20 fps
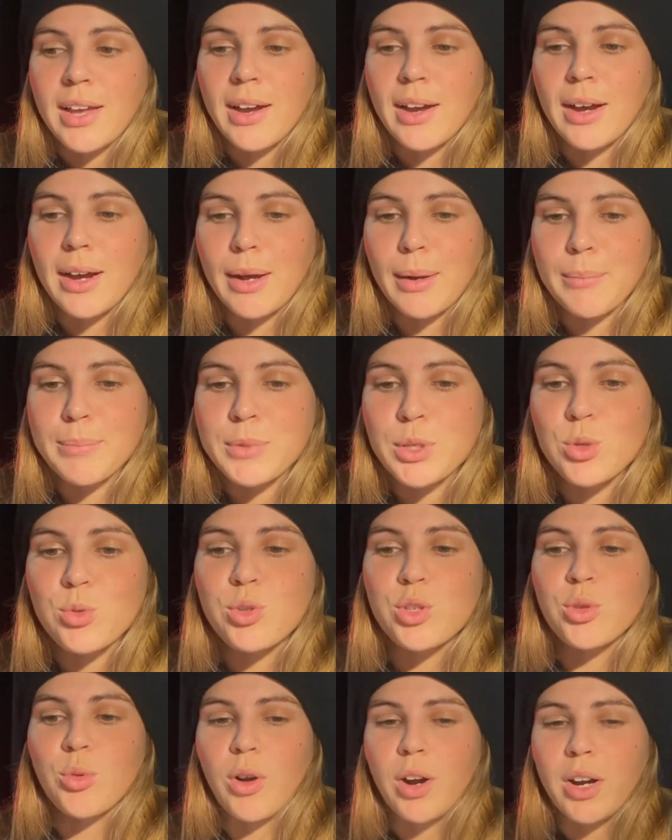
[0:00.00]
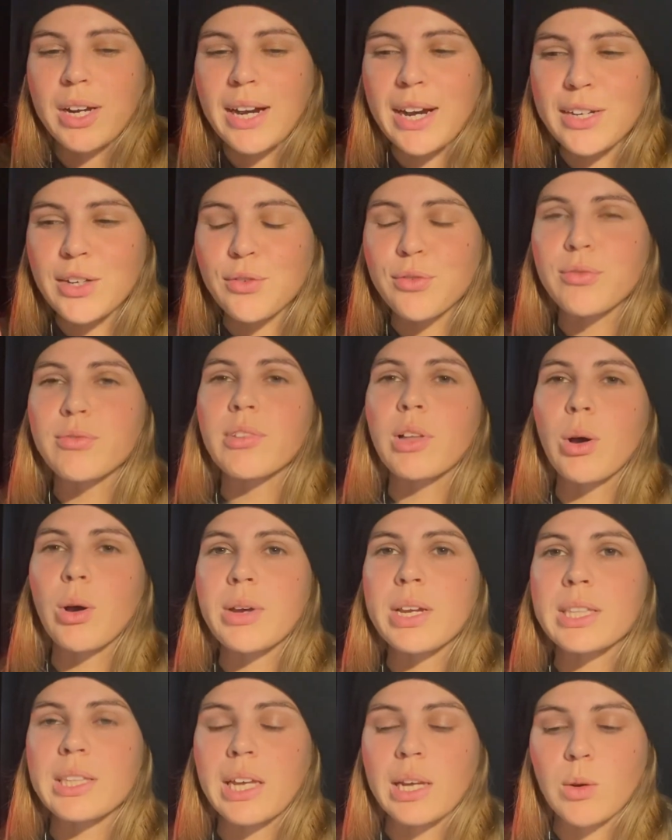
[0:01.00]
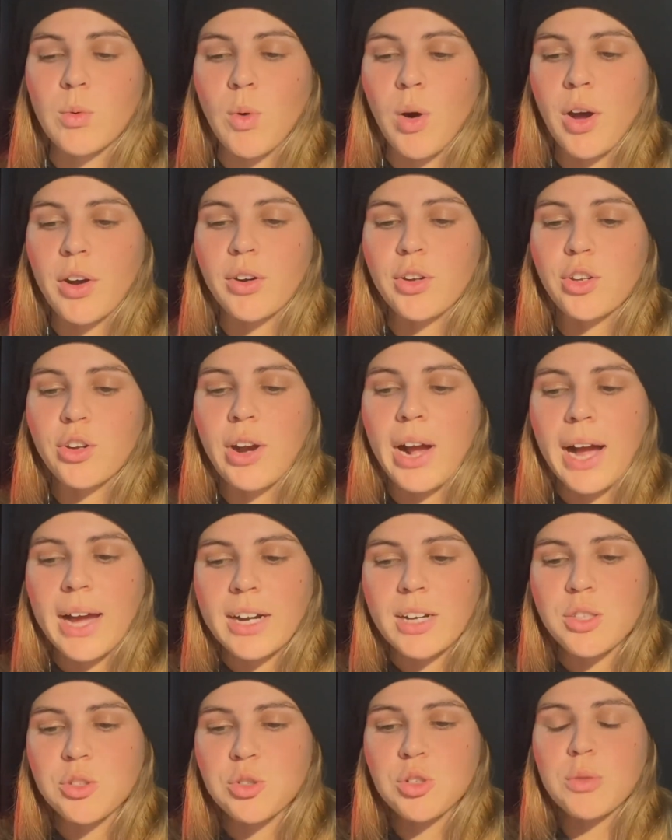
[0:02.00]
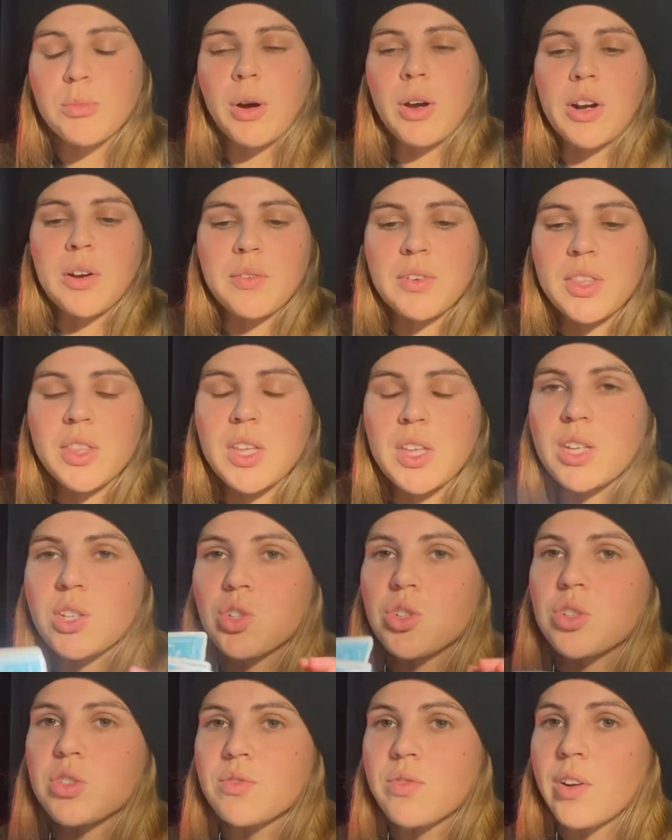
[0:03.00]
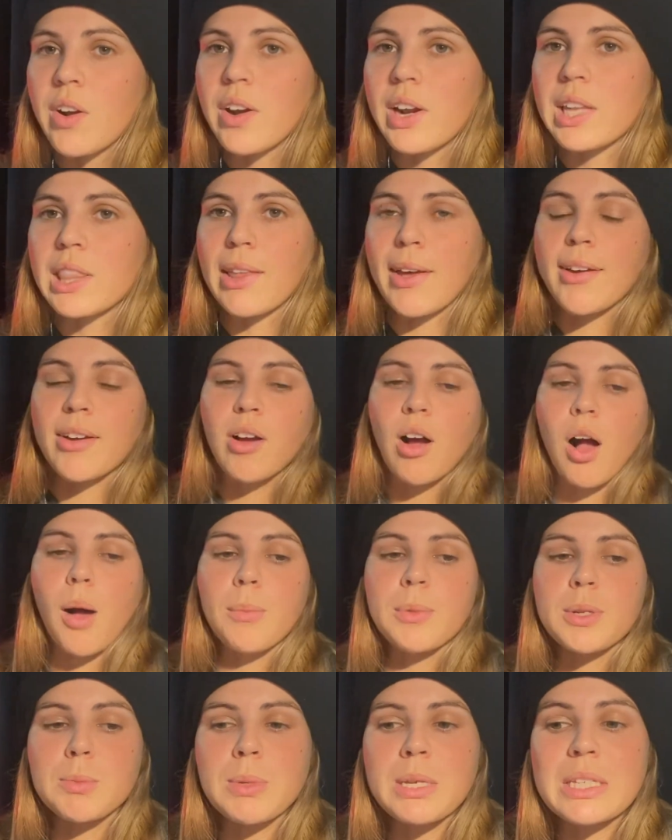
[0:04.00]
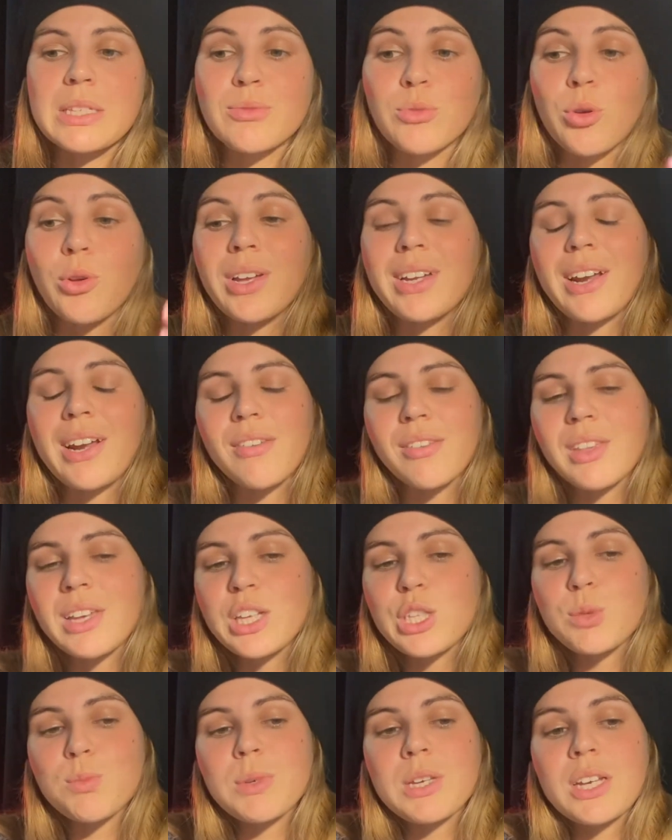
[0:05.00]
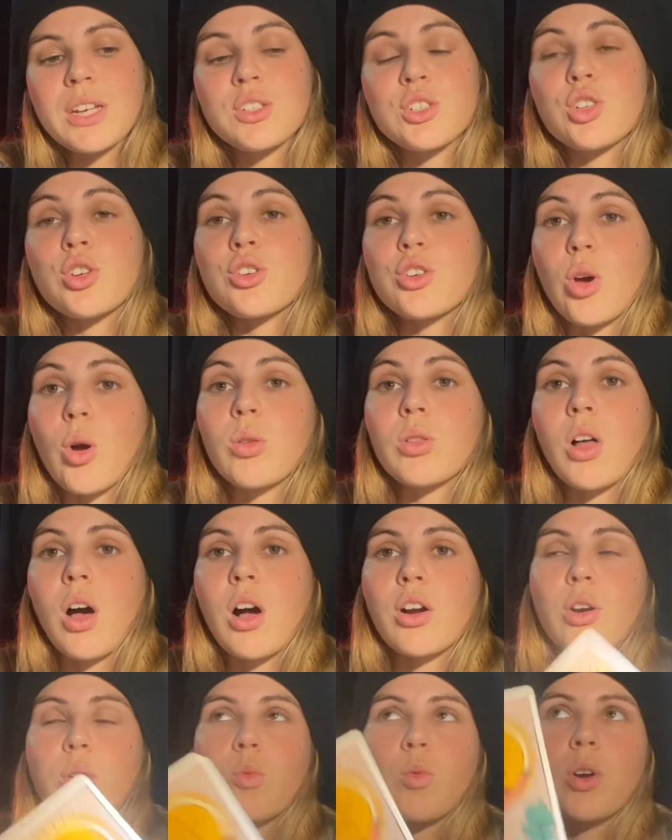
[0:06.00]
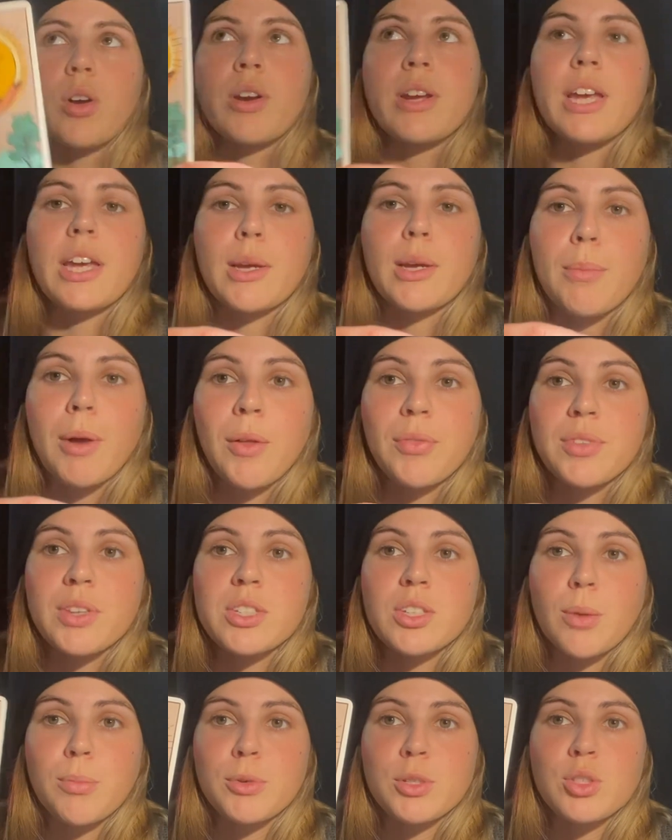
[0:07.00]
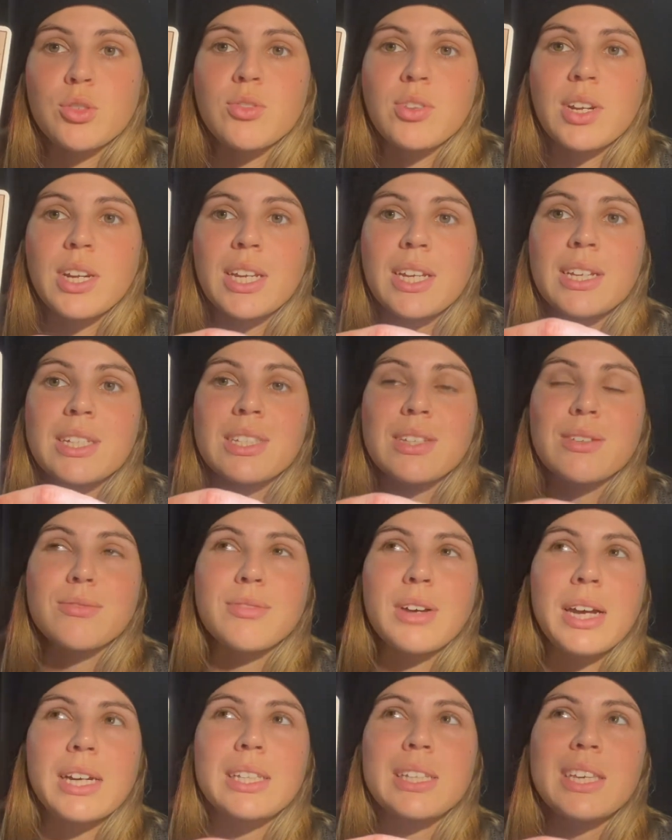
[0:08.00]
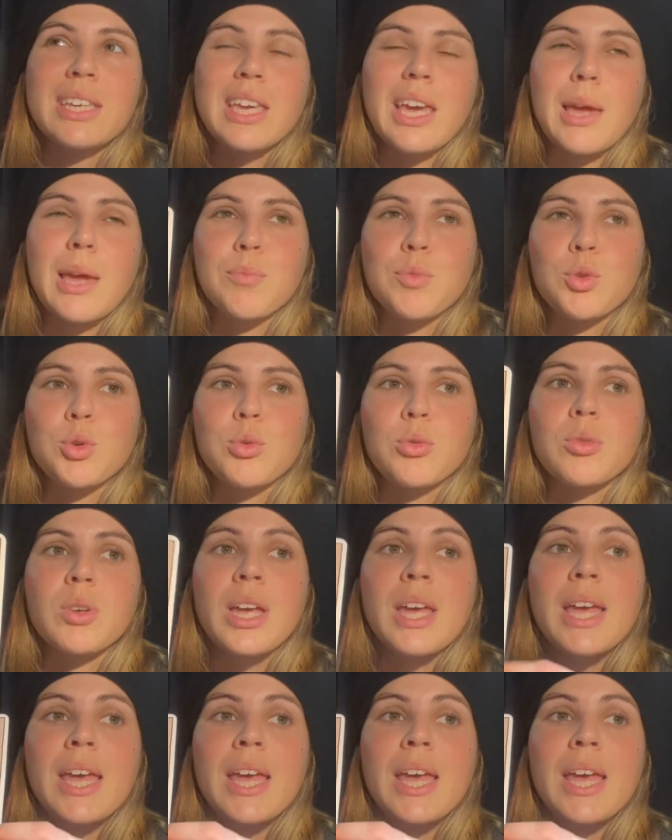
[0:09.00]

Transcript: Um, you, you are kind of flowing like water. Your attitude about everything is just very like calm and peaceful. And I think it's because you're no longer worrying about this opportunity because it finally came through.